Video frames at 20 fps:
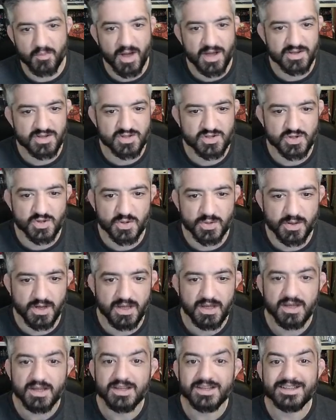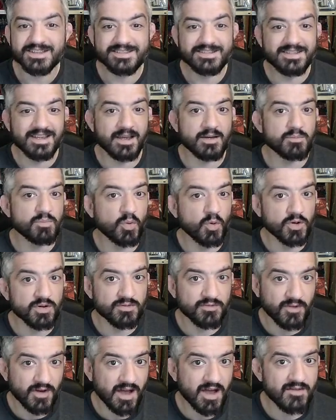my Shuri
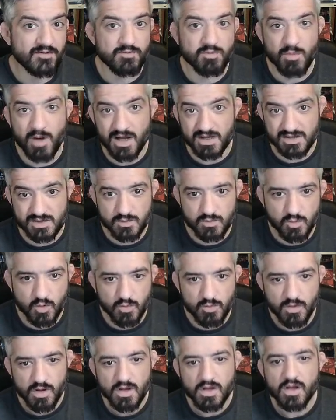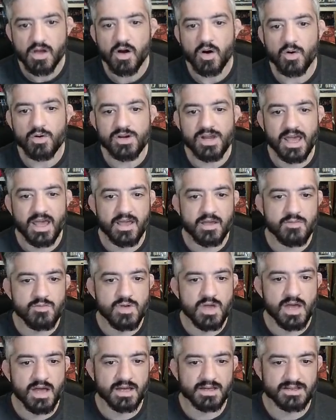10.5 maximum on
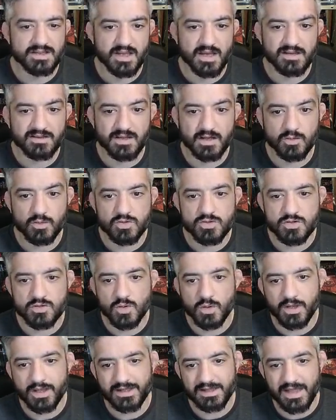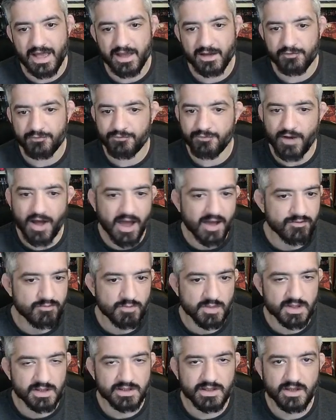ABX and I was doing like 5
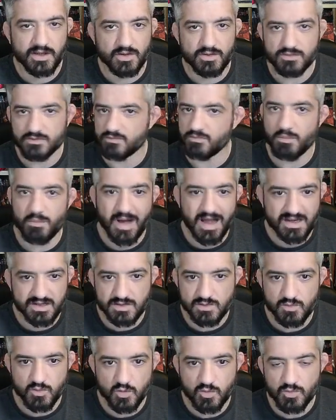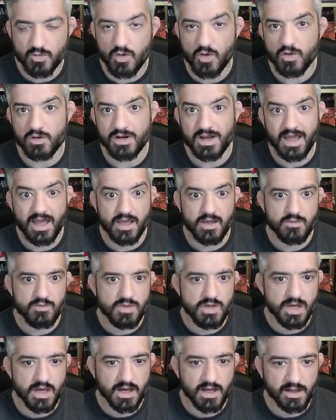million maximum on
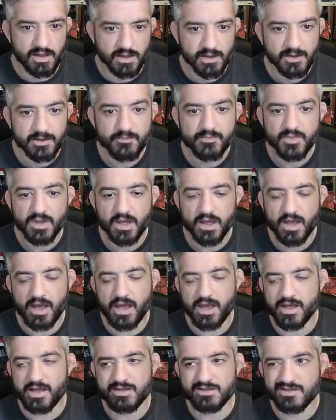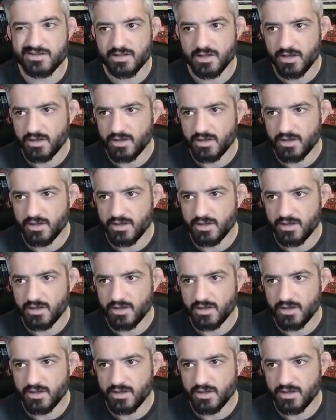ABL and